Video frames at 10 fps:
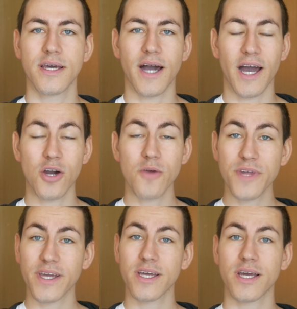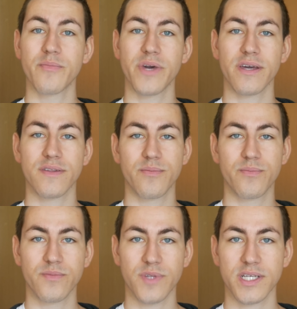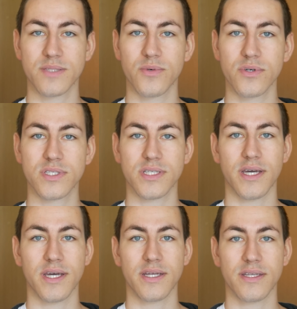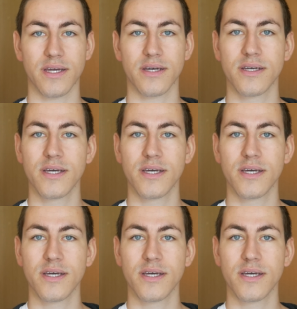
I hope that can come back in the next books, and yeah.